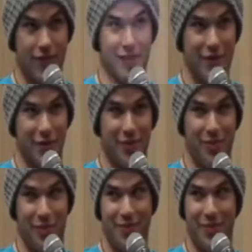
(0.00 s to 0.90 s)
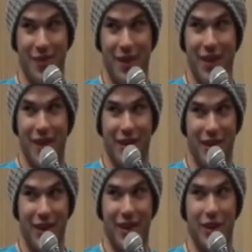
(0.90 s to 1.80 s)
Do you, do you lick them first so they'll
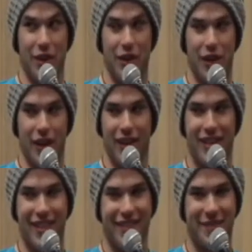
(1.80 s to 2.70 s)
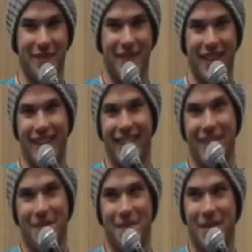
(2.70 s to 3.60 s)
stick? Yeah. and
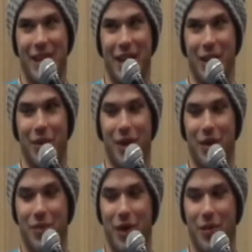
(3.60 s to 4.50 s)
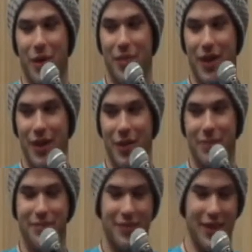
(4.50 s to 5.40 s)
then we pick them up and eat
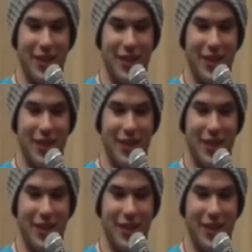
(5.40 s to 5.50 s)
them.